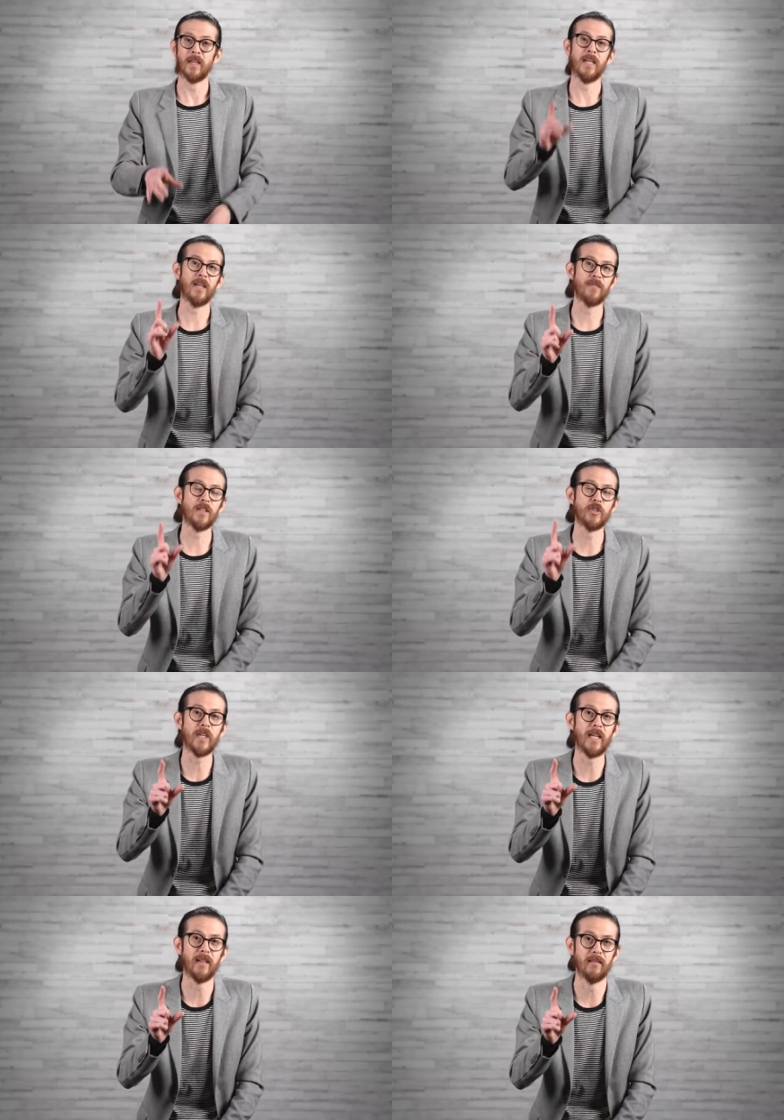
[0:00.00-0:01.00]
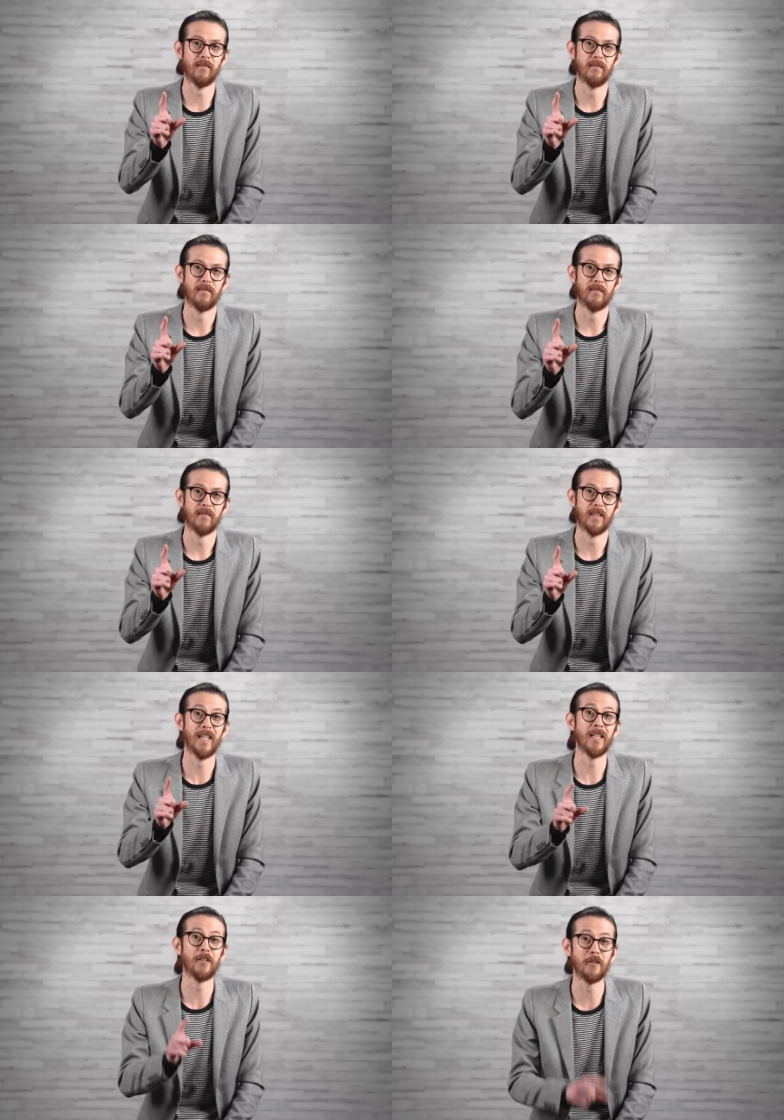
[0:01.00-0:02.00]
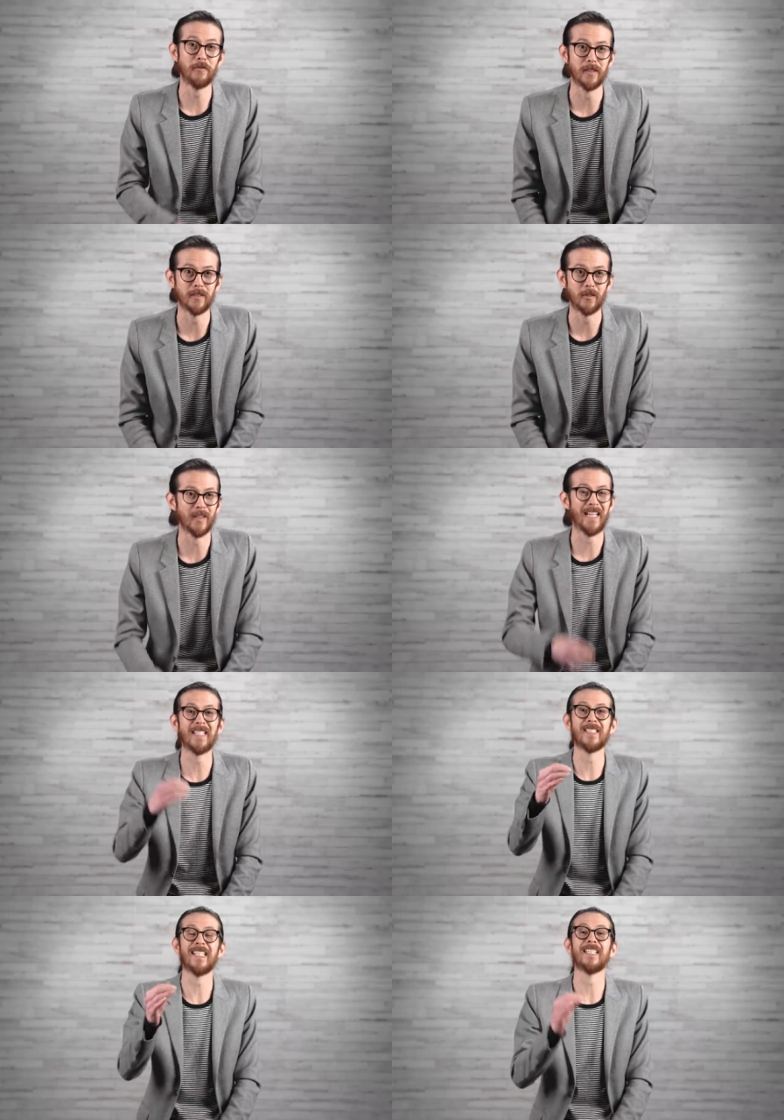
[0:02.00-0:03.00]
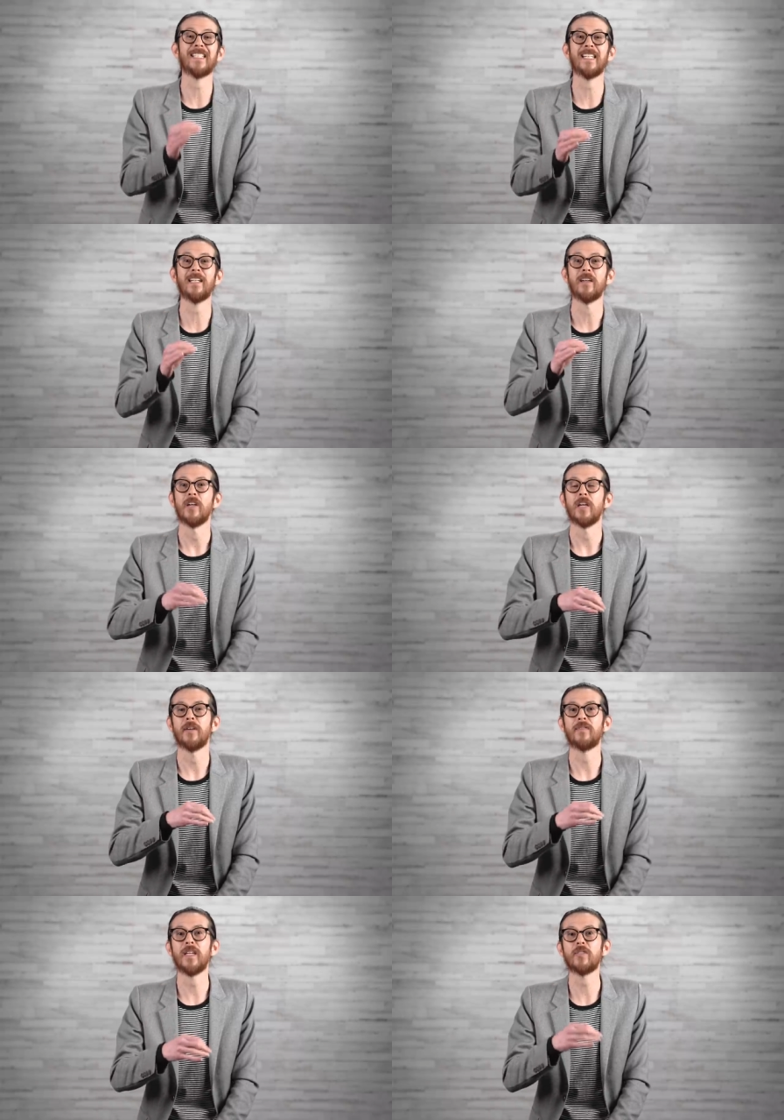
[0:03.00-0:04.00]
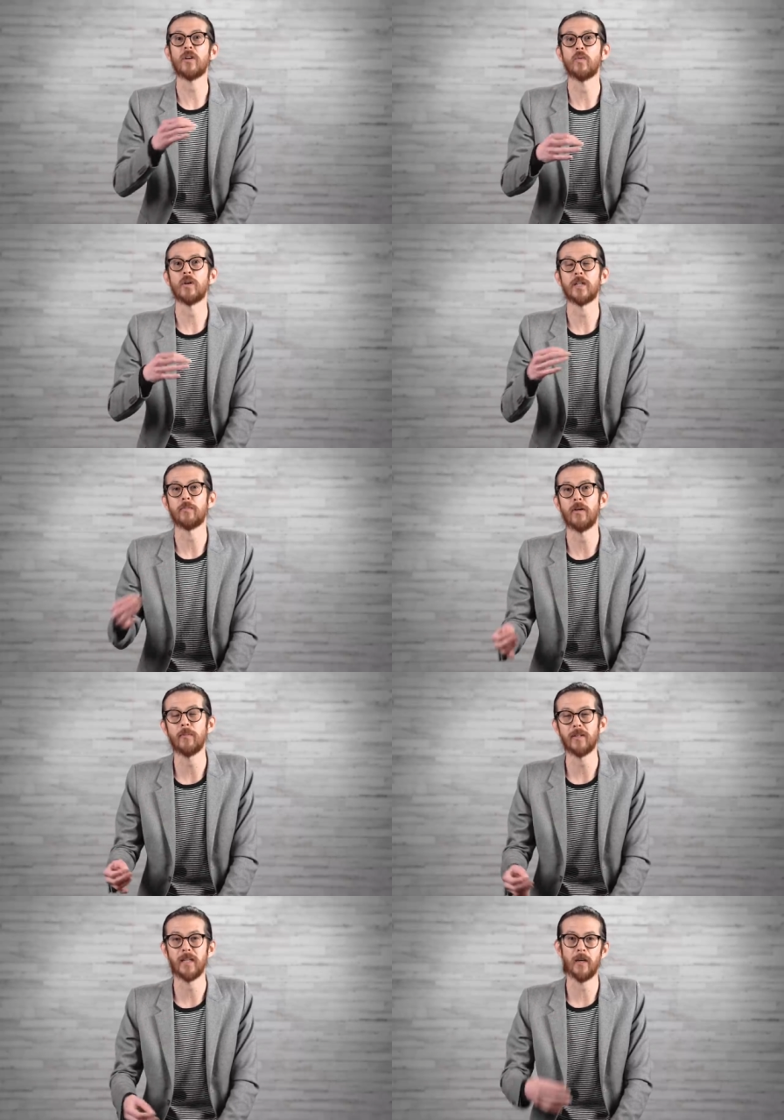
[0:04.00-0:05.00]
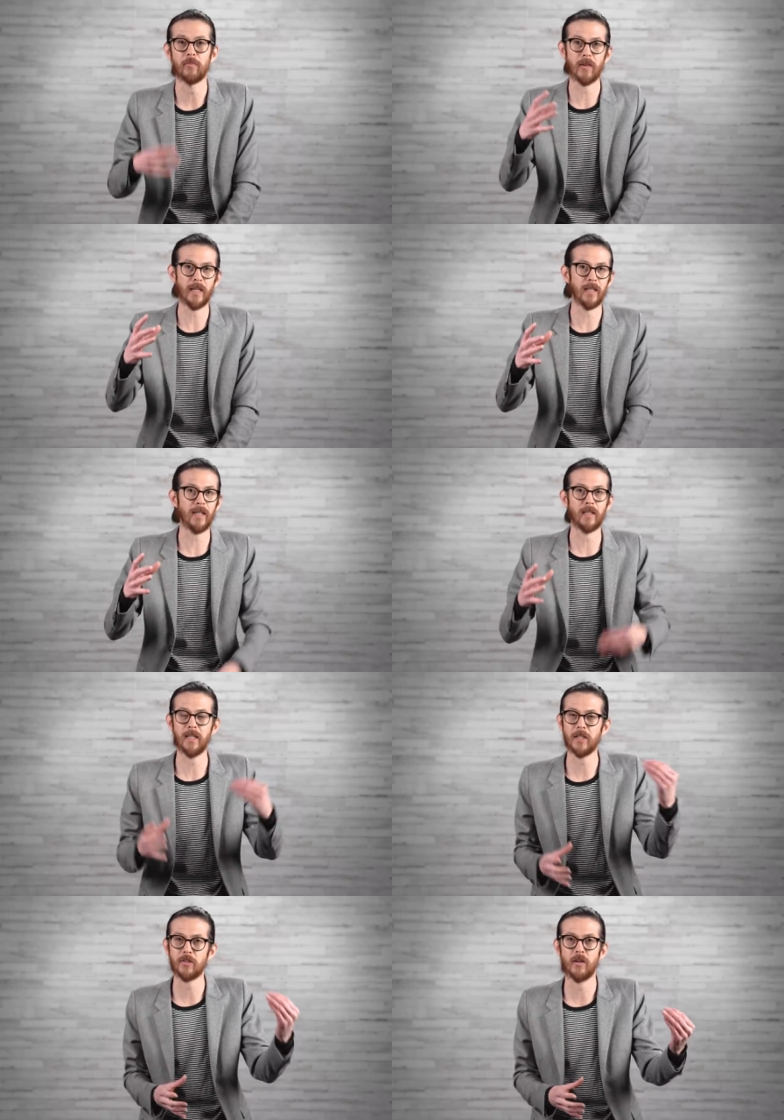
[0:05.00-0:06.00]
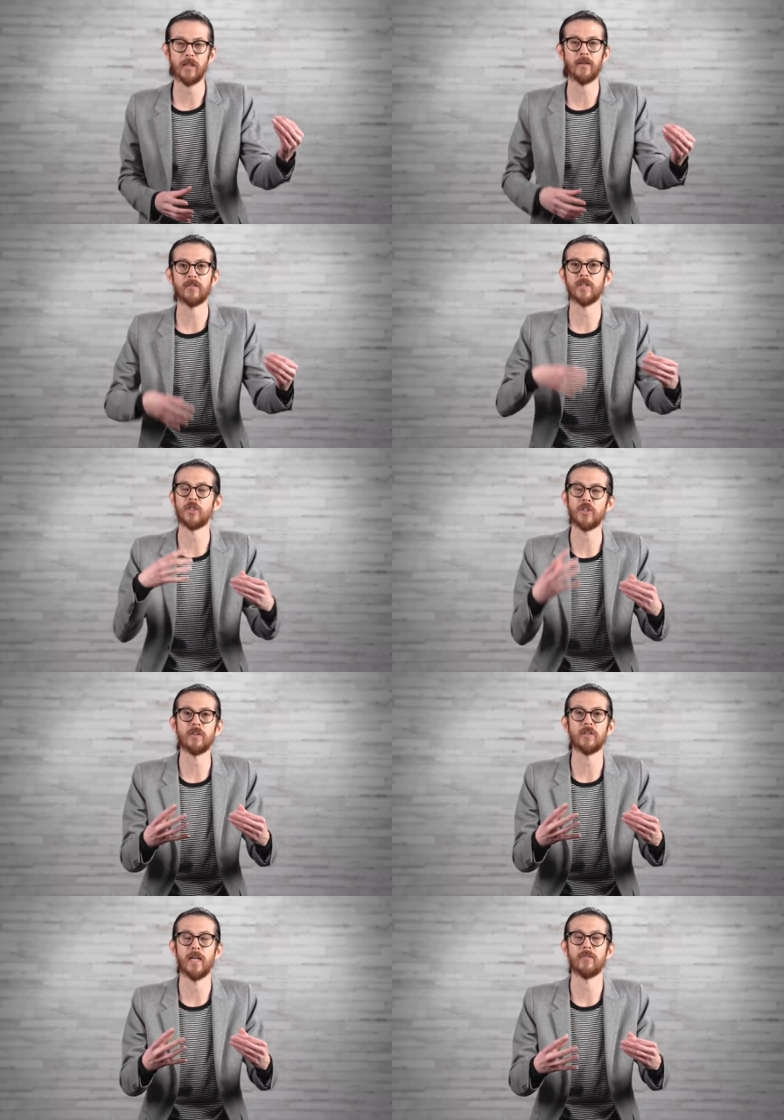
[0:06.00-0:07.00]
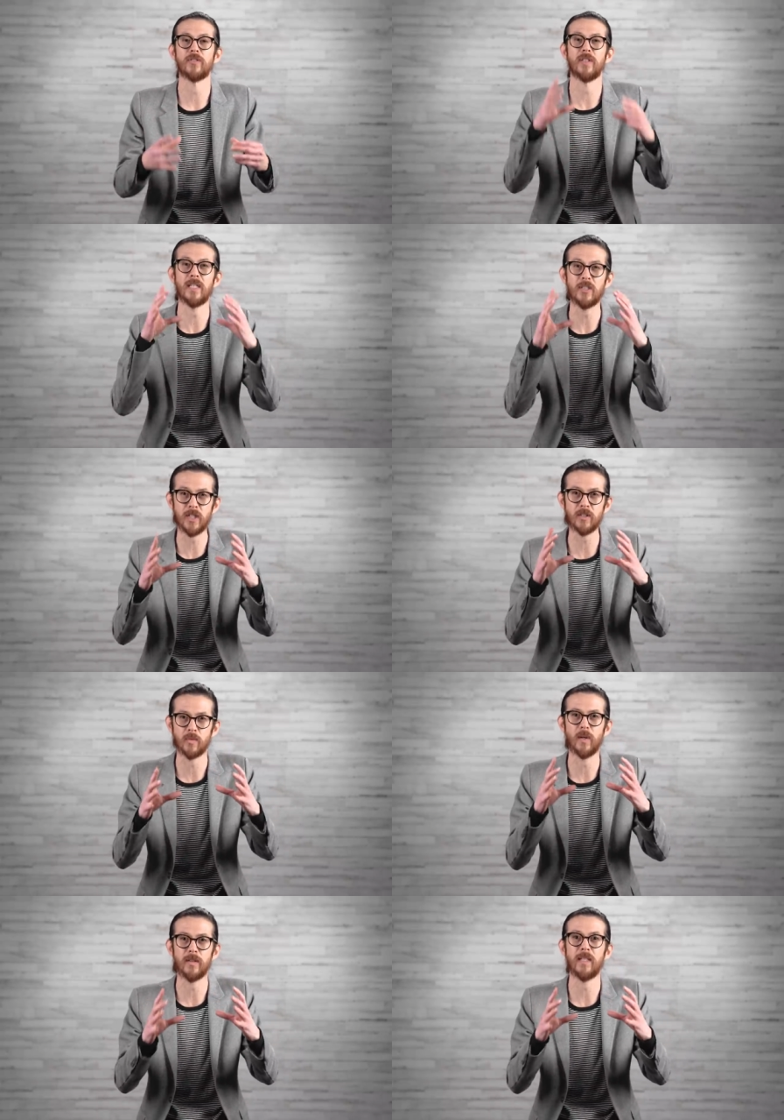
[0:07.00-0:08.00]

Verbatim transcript: If the gene, the NDUFS or the ACAT, if these aren't working properly to help regulate cholesterol levels and sugar levels, these genes are